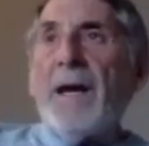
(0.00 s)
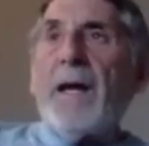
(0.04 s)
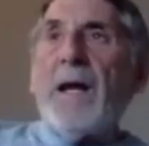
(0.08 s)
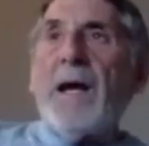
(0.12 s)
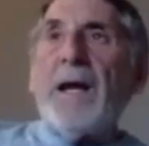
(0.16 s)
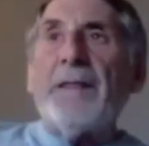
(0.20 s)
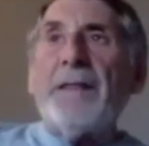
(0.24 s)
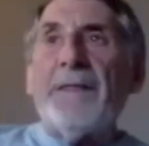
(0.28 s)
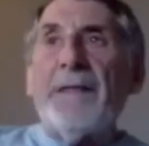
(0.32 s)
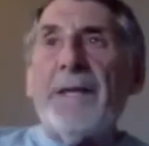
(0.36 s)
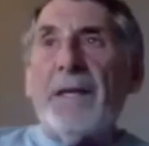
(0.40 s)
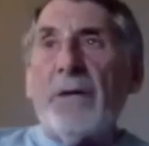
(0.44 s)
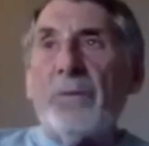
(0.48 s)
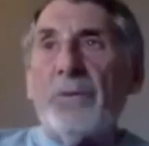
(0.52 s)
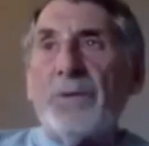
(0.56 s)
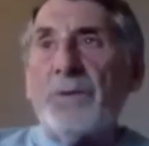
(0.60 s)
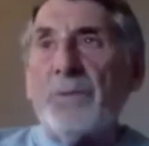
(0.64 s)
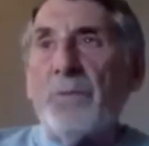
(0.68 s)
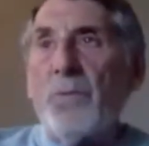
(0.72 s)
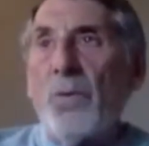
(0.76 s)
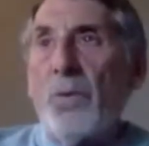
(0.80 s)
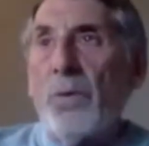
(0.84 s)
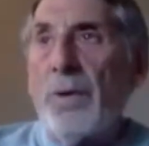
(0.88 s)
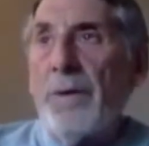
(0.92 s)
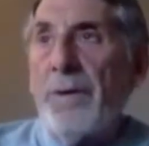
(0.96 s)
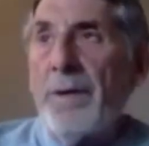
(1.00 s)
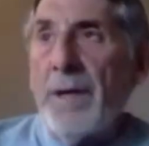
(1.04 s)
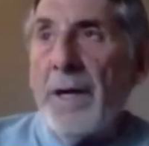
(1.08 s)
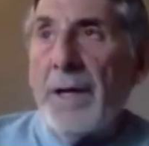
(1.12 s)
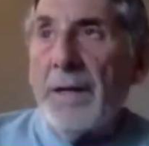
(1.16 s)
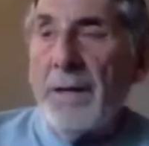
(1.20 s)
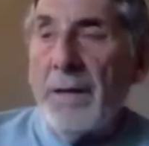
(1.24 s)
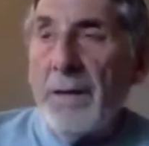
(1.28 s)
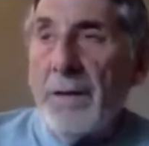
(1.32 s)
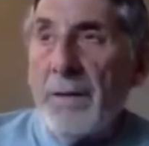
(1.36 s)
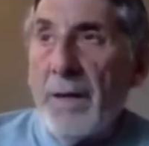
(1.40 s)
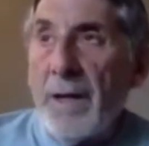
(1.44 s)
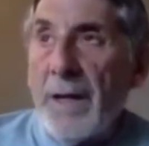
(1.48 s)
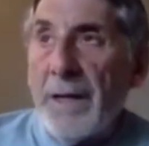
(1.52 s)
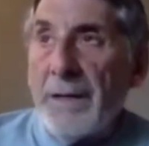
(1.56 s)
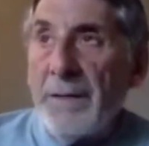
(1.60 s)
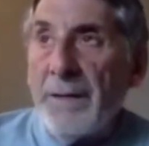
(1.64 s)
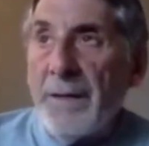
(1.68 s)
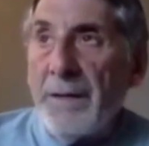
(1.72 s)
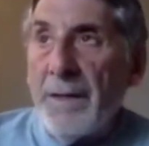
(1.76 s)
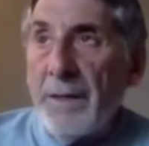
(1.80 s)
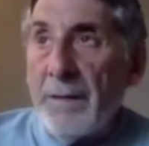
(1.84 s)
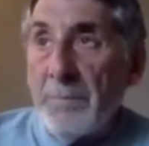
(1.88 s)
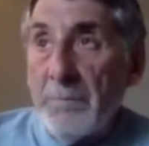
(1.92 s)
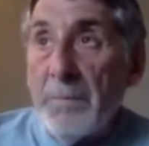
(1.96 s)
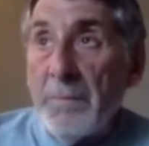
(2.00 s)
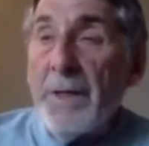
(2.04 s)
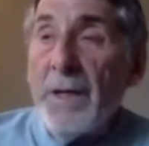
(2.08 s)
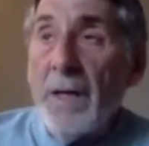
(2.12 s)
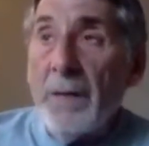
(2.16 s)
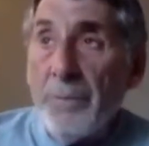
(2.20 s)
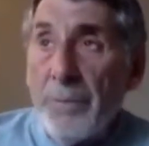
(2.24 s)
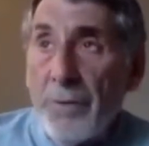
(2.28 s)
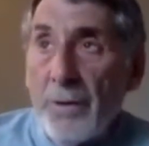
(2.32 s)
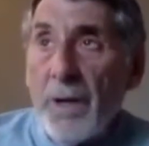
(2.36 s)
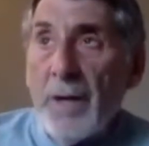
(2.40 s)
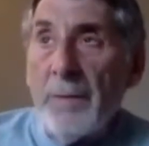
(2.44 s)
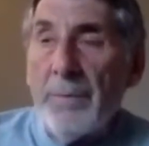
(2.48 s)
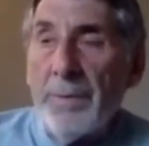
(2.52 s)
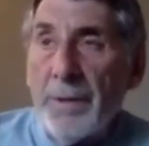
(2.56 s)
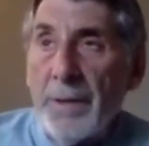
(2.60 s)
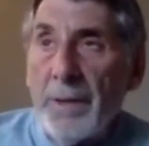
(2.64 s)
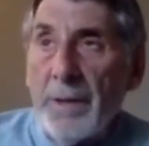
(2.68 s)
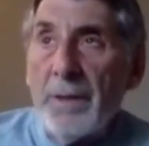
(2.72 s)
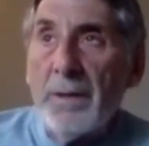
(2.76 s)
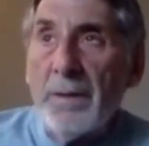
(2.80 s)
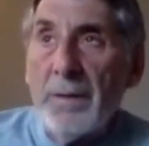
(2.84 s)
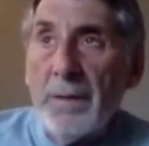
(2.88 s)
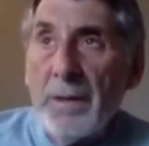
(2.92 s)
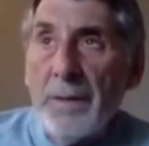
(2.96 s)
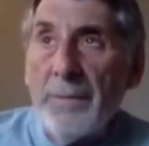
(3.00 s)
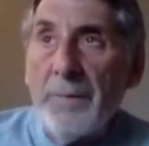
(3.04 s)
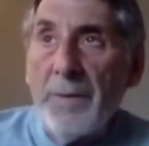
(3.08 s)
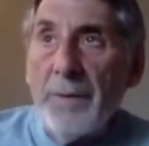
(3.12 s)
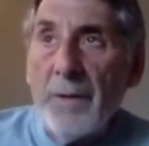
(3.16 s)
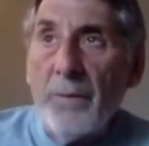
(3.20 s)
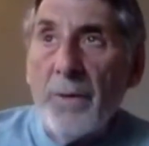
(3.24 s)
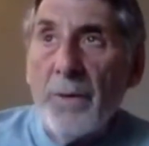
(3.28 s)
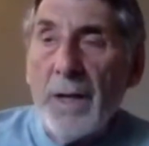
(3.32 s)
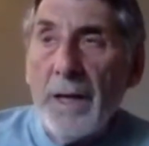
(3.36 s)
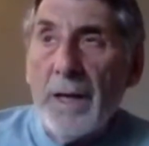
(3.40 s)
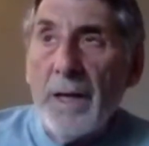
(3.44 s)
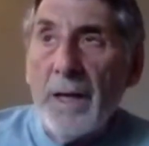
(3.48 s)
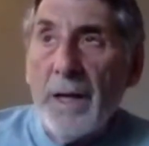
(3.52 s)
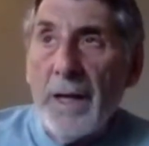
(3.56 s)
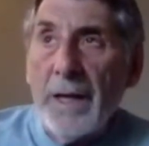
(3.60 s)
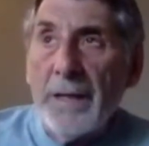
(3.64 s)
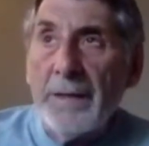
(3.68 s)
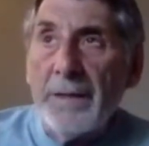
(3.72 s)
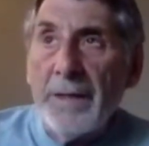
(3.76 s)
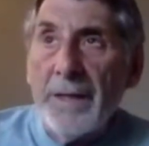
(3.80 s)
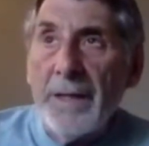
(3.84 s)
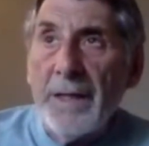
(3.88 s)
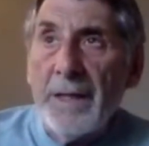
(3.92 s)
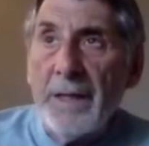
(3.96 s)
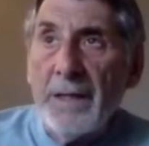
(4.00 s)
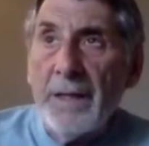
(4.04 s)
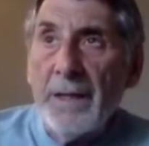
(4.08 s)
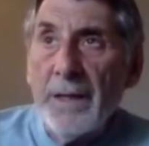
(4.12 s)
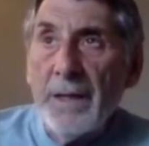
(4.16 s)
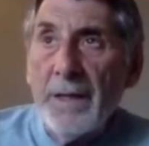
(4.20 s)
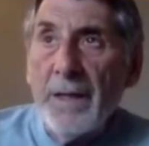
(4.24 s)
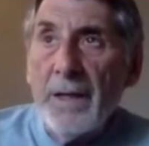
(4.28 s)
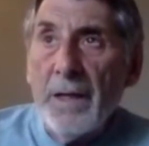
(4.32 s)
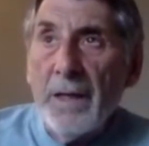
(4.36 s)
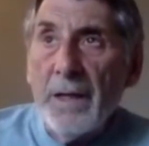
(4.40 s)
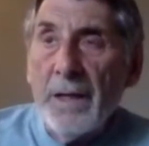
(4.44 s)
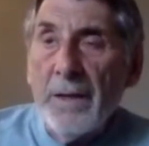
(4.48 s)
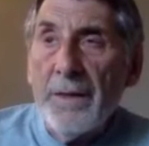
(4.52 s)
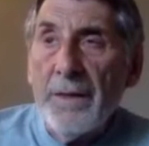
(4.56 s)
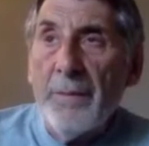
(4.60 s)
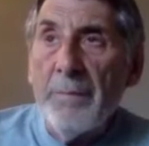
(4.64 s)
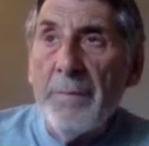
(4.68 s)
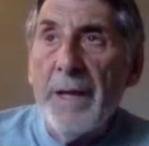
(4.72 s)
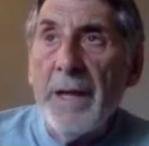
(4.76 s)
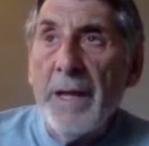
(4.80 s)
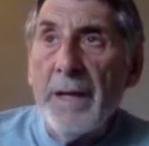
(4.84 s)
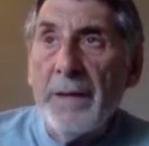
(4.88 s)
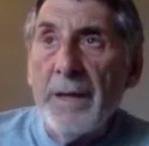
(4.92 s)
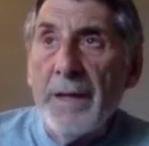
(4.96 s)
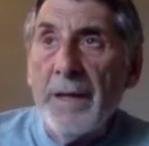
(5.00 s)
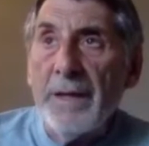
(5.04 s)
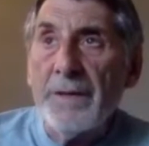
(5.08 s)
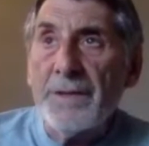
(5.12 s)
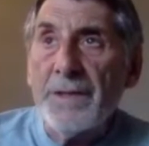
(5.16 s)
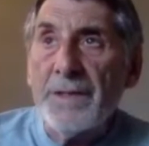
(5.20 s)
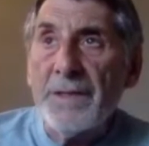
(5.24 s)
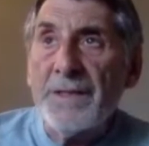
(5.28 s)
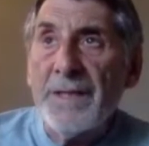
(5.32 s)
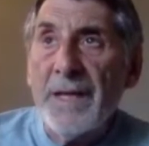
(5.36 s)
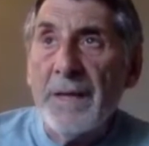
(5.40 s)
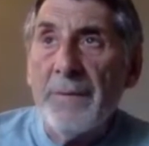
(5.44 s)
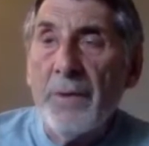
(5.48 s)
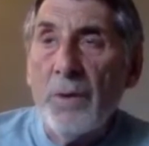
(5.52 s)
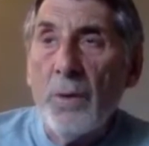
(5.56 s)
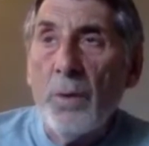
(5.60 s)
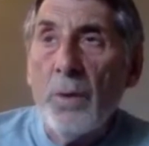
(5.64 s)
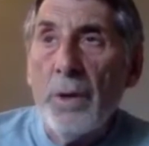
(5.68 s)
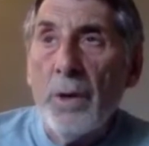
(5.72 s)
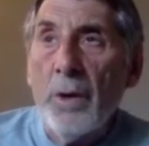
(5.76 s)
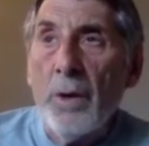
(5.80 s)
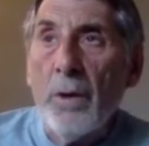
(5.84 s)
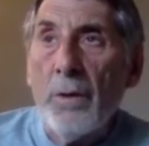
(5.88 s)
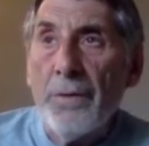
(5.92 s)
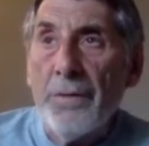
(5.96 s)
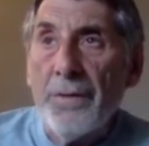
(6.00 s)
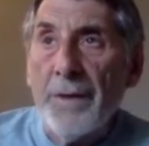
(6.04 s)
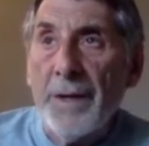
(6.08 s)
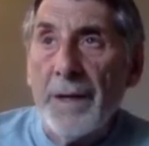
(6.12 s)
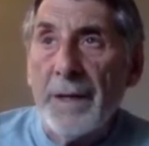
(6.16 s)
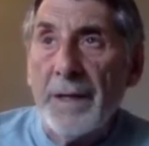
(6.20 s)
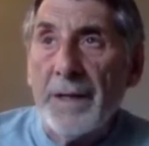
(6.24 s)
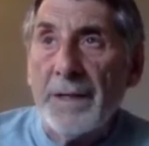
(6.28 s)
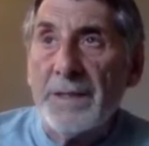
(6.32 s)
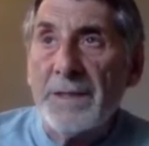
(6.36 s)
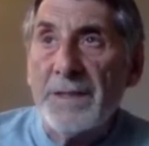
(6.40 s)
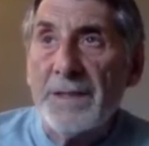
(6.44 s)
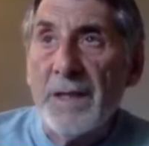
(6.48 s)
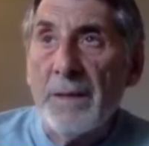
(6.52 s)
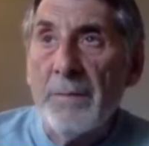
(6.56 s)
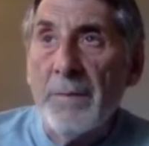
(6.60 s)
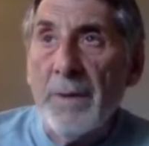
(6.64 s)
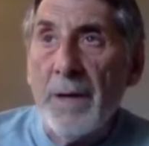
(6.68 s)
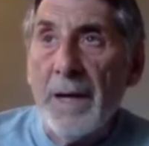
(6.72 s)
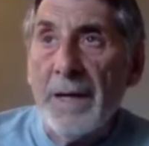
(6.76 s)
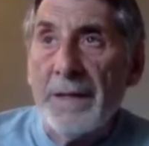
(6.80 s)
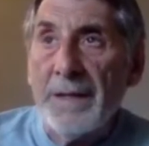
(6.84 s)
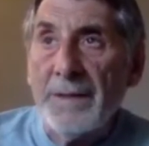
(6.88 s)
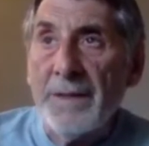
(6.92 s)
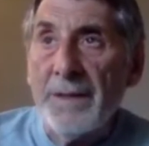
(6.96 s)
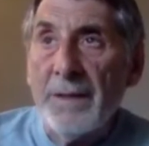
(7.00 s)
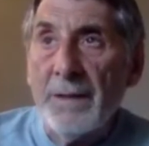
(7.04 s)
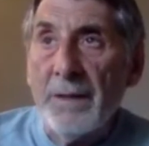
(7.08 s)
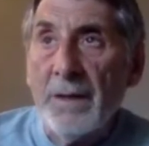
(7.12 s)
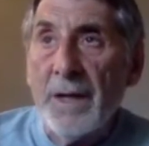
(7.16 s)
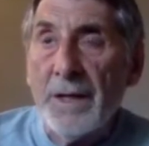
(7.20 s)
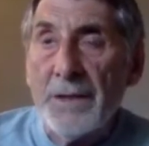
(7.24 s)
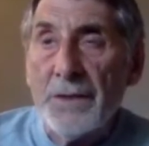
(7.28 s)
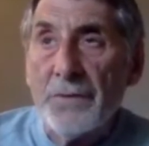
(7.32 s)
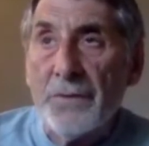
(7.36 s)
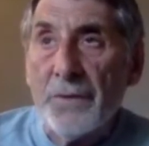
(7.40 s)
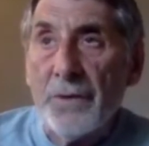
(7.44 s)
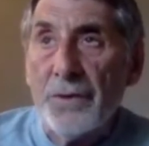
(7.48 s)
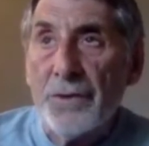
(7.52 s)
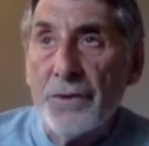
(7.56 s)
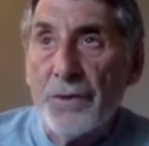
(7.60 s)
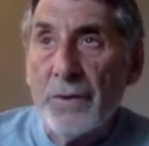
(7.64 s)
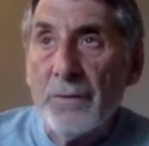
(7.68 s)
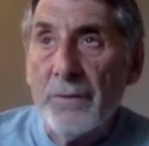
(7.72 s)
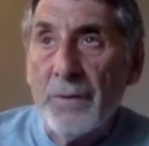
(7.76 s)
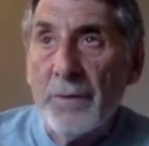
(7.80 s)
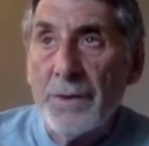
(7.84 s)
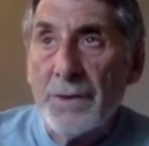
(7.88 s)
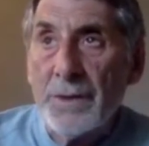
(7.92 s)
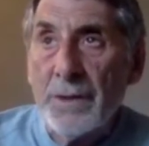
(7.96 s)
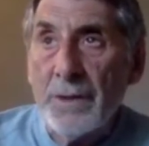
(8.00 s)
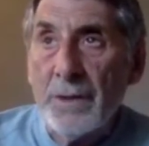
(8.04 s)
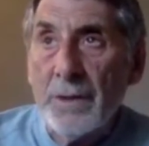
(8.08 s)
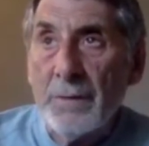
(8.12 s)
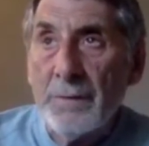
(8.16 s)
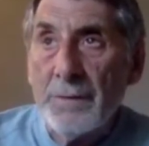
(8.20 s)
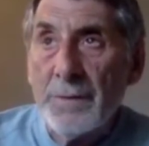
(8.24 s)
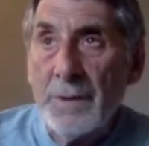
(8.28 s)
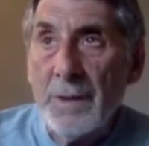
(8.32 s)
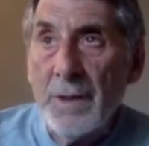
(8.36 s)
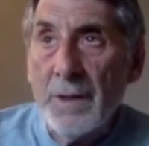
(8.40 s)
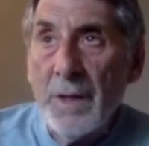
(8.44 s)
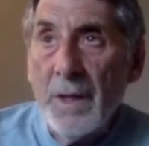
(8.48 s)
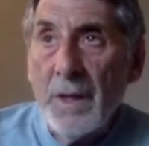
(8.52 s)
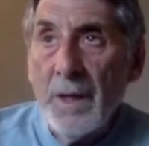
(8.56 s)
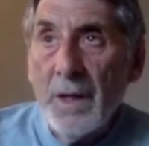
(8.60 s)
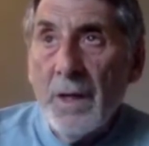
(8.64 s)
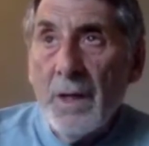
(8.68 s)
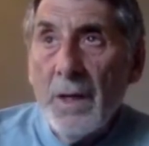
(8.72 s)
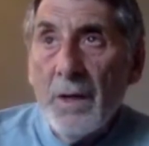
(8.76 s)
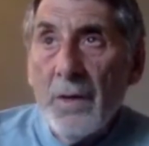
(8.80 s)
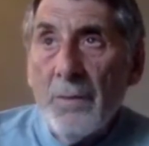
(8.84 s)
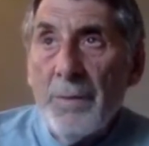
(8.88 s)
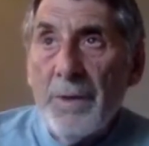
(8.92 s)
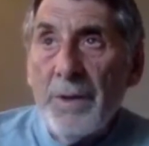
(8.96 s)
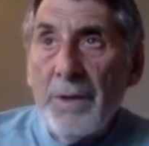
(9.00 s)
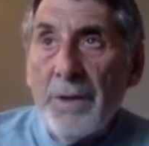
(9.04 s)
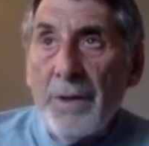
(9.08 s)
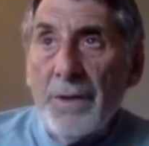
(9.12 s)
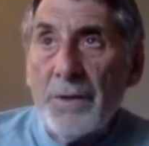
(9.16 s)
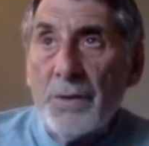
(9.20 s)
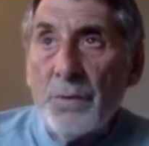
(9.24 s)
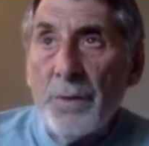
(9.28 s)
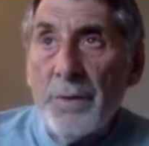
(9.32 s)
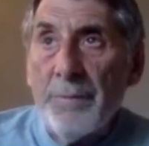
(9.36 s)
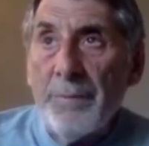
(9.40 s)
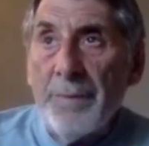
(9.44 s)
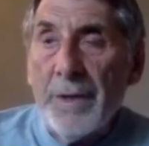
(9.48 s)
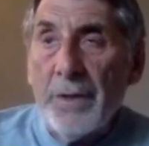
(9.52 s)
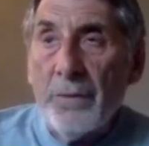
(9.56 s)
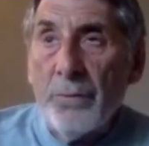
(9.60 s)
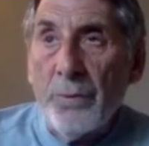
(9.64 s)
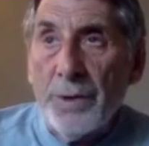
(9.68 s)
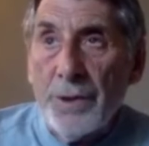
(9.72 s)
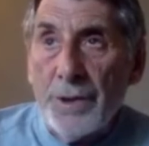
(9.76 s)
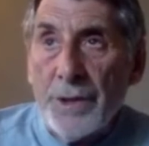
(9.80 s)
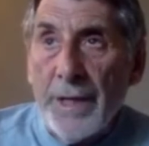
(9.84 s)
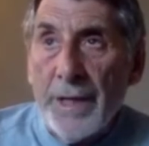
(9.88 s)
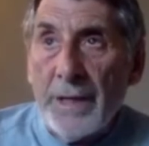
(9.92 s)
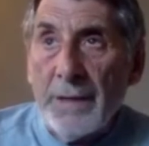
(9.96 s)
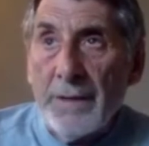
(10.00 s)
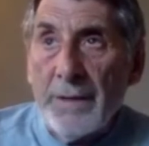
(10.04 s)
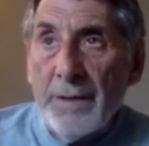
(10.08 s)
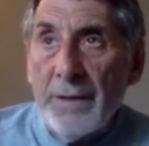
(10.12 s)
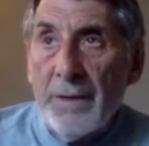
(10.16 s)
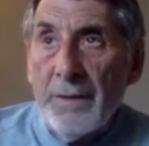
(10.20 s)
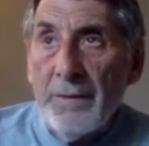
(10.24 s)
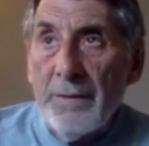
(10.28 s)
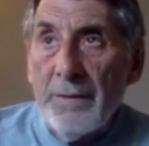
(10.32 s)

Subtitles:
I think it was more of the idea. Yeah, probably. But when I think the man, it's the same who we all think. It's some idealized version of ourselves because we've been rejected.